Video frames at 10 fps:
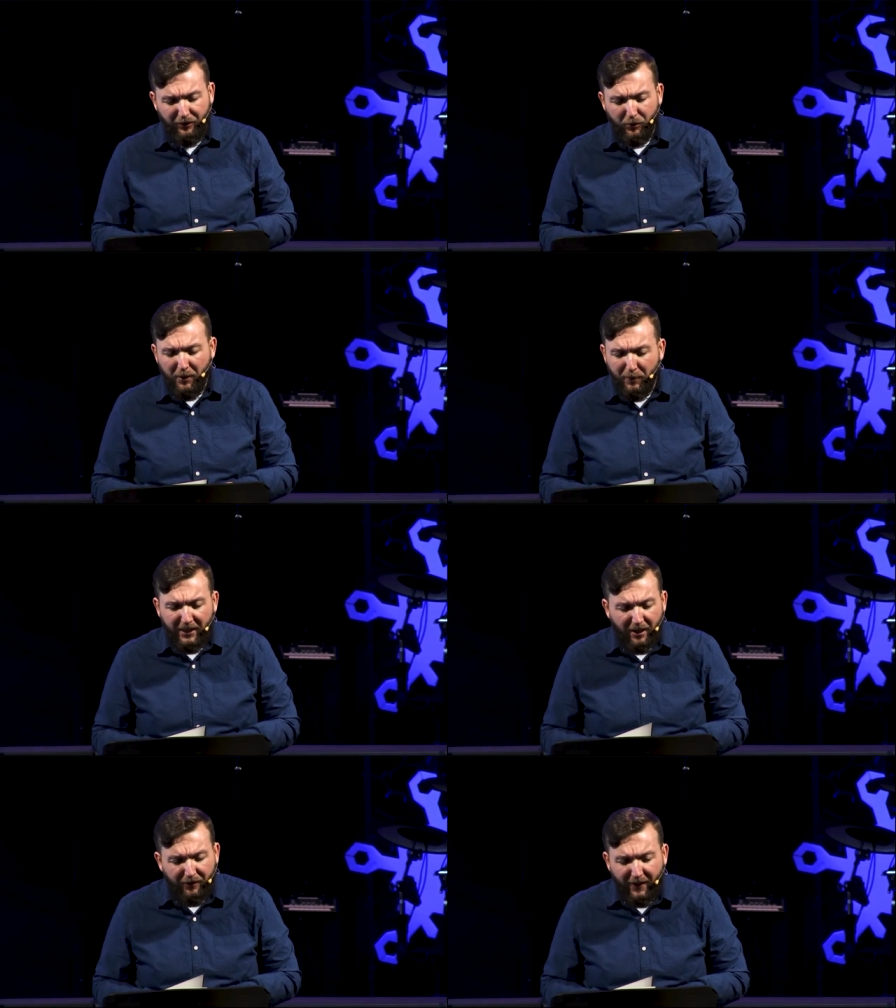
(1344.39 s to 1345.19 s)
Do we
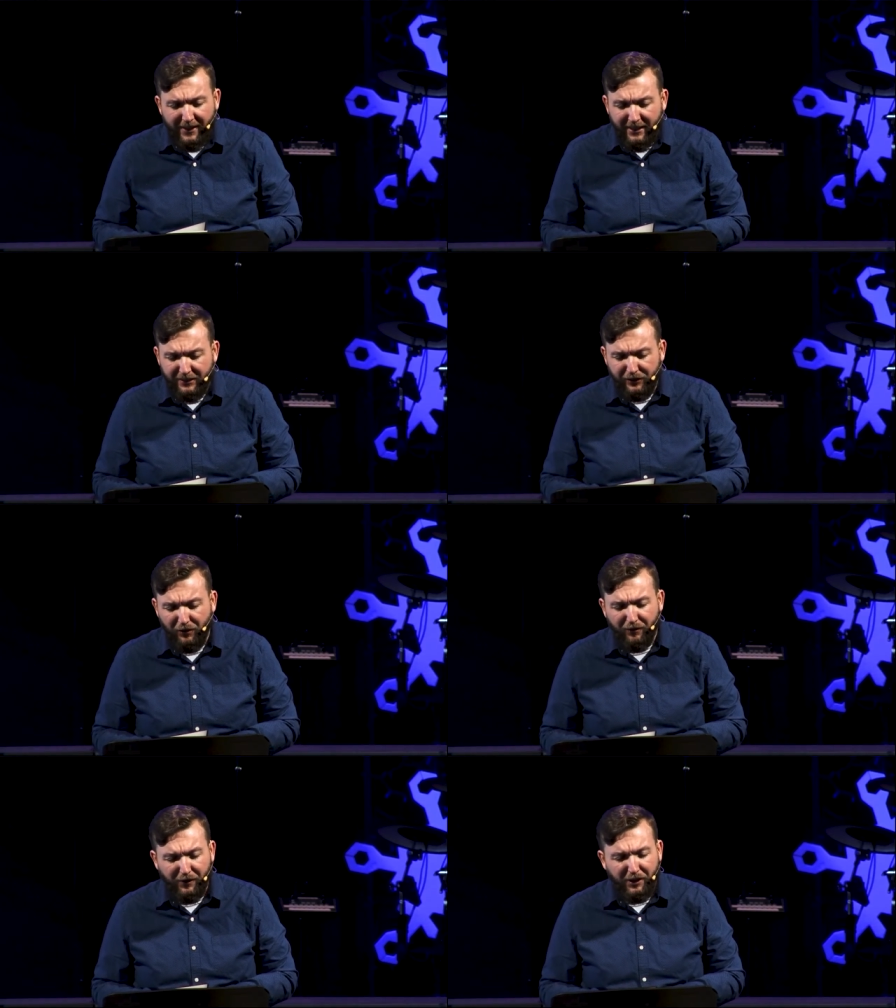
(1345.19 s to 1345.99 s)
pick our finances
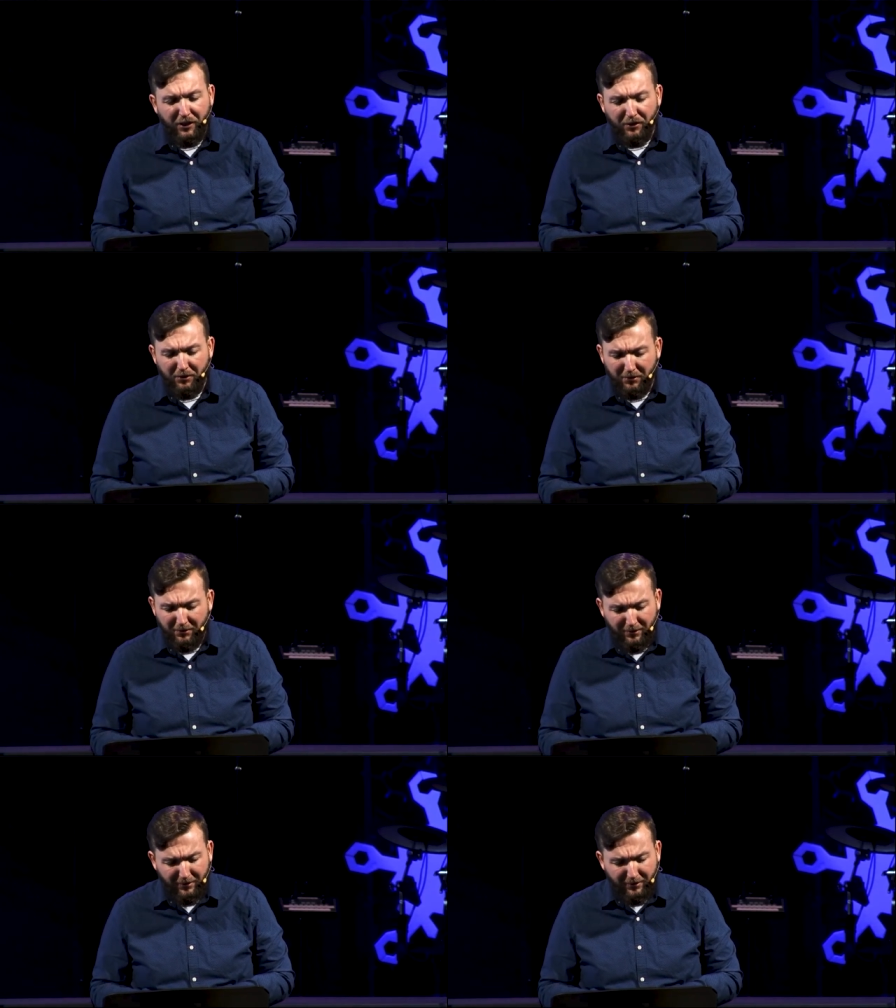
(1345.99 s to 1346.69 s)
over you?